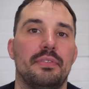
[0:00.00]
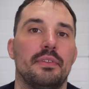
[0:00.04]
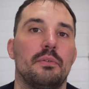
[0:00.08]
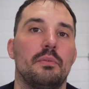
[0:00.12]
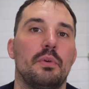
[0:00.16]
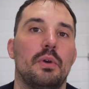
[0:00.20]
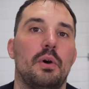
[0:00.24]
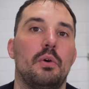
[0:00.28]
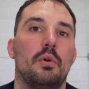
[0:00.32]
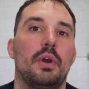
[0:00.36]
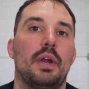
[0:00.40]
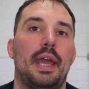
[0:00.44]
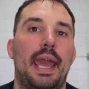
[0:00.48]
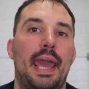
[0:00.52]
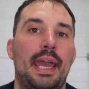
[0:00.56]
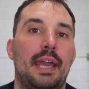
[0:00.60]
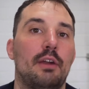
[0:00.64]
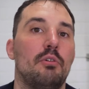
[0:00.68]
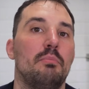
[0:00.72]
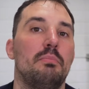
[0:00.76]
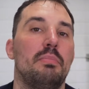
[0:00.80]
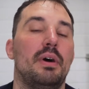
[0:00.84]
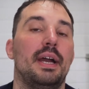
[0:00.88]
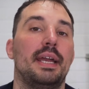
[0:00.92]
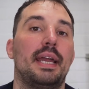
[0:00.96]
the Rogue Echo
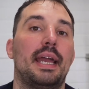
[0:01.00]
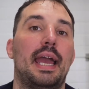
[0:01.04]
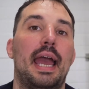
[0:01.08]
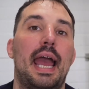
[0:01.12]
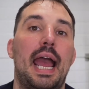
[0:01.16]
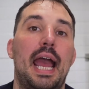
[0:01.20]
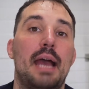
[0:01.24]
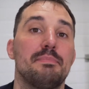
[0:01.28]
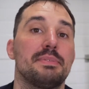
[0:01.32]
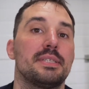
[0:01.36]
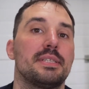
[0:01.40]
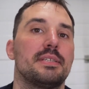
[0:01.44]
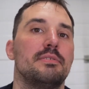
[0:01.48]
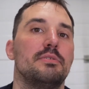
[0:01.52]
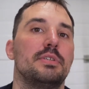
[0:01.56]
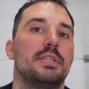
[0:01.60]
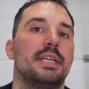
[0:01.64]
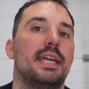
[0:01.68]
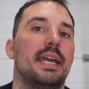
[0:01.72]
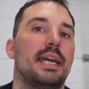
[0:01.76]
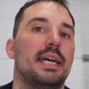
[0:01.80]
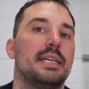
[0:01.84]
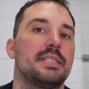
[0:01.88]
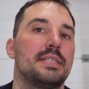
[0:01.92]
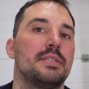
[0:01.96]
bike absolutely
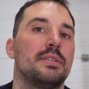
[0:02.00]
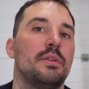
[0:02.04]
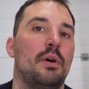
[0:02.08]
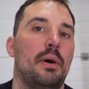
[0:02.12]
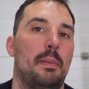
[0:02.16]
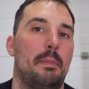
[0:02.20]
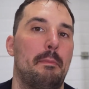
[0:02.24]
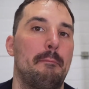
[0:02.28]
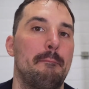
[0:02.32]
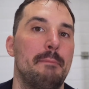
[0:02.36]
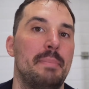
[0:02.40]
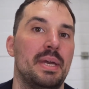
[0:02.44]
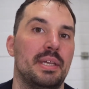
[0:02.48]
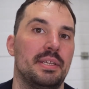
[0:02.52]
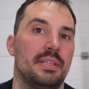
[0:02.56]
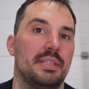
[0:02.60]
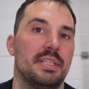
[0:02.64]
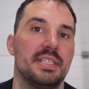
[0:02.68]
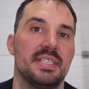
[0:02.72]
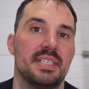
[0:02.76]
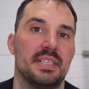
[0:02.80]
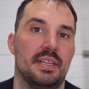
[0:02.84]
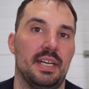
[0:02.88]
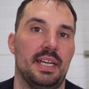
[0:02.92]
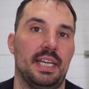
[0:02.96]
has not been
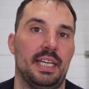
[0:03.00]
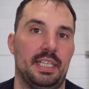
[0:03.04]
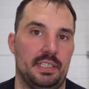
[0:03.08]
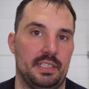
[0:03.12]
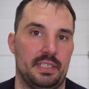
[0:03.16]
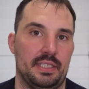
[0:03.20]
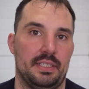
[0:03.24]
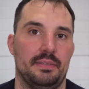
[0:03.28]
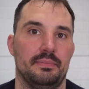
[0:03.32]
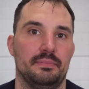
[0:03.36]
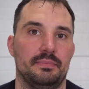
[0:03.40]
designed.